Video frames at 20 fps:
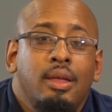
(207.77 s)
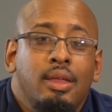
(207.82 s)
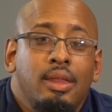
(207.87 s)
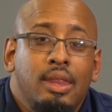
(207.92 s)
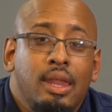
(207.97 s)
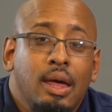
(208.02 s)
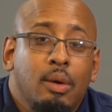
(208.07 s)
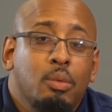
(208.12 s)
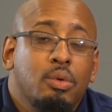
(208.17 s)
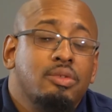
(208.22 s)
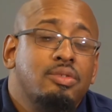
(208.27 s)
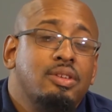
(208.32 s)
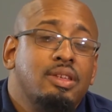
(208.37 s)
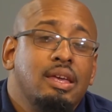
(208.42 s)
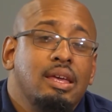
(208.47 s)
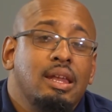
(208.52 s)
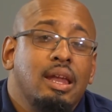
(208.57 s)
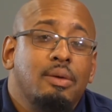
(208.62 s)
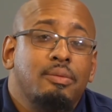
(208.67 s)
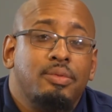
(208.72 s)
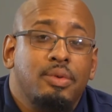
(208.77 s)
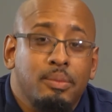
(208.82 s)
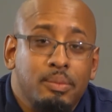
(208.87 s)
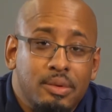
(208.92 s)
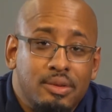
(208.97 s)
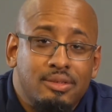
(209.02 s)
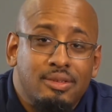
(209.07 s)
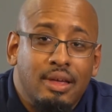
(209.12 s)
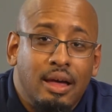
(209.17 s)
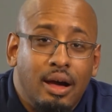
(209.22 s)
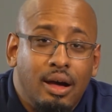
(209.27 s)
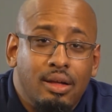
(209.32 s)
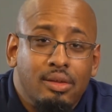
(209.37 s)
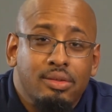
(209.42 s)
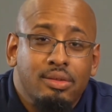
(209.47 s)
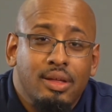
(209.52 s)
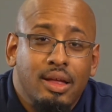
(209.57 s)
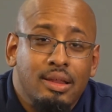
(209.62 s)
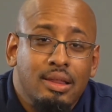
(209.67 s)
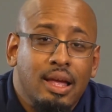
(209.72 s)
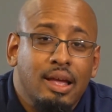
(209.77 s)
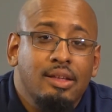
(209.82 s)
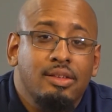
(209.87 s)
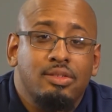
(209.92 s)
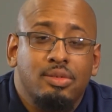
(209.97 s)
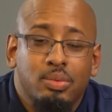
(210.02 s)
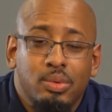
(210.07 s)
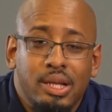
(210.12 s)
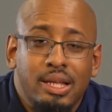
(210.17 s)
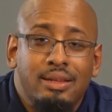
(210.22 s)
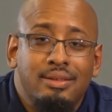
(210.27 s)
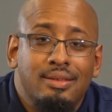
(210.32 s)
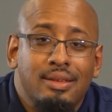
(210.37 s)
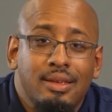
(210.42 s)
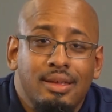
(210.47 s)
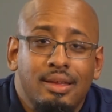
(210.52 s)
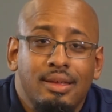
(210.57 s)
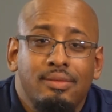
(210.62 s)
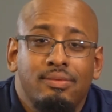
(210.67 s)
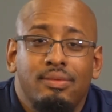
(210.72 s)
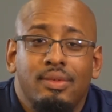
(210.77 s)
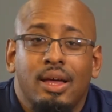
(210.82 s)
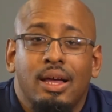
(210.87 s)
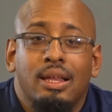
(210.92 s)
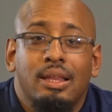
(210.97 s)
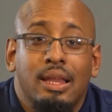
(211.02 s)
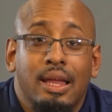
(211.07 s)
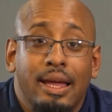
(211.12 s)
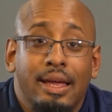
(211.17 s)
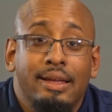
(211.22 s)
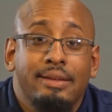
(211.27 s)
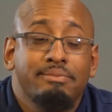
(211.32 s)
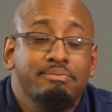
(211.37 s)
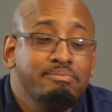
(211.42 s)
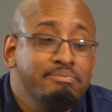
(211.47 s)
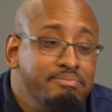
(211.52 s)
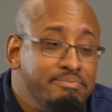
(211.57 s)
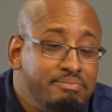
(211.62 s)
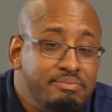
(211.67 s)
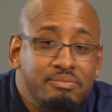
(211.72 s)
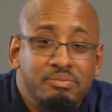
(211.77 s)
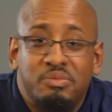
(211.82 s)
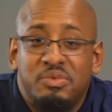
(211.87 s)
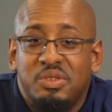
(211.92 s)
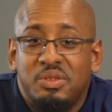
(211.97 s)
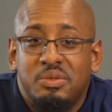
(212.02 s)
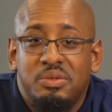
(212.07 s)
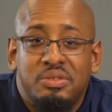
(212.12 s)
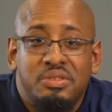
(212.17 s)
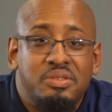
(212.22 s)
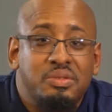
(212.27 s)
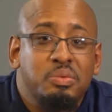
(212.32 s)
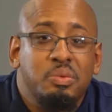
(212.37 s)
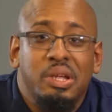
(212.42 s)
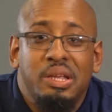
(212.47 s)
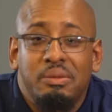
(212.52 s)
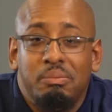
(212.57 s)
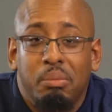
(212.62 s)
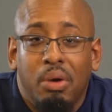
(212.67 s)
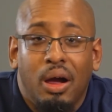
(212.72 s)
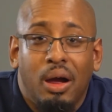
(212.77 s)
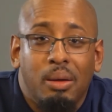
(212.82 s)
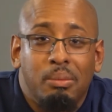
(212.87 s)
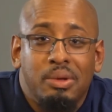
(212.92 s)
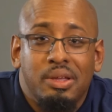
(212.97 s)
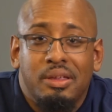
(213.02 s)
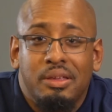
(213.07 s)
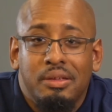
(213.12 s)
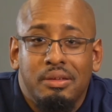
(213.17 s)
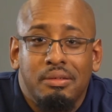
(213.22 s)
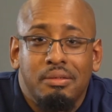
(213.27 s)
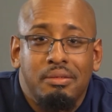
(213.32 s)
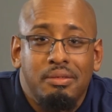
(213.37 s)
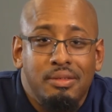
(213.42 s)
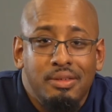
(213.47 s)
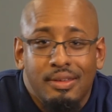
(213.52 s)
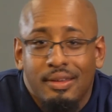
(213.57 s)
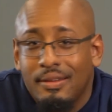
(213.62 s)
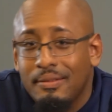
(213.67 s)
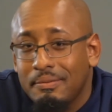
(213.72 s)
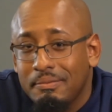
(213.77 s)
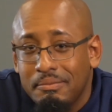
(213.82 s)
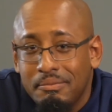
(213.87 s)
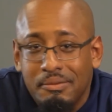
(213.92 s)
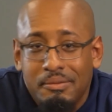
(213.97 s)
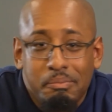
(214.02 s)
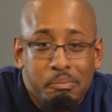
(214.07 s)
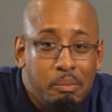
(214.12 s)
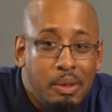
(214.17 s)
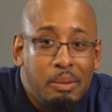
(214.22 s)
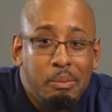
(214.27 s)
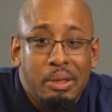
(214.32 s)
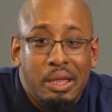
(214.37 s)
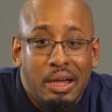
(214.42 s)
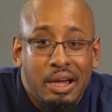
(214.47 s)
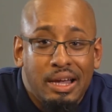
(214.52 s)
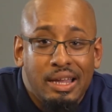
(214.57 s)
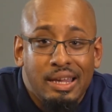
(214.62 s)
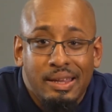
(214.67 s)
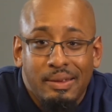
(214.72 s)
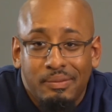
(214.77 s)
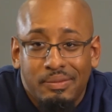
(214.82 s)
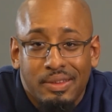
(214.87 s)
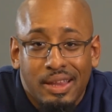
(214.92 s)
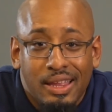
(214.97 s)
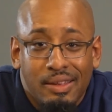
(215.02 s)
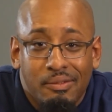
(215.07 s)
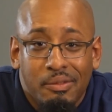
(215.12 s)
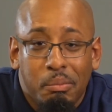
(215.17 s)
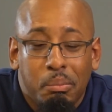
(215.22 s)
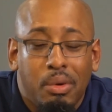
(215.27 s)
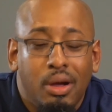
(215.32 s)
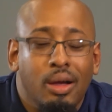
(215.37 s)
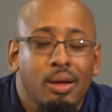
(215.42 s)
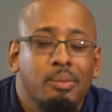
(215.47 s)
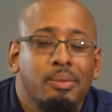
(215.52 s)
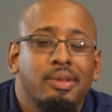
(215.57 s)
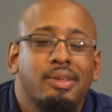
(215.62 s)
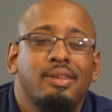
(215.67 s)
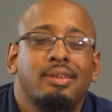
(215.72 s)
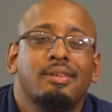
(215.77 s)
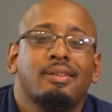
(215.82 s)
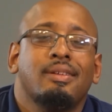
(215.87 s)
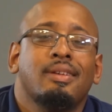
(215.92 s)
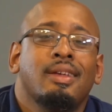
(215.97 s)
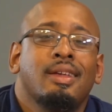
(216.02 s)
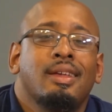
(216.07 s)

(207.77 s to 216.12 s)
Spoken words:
Now, once again, I'm from the South. I like sweet tea. I like sweet barbecue, maybe honey flavored barbecue.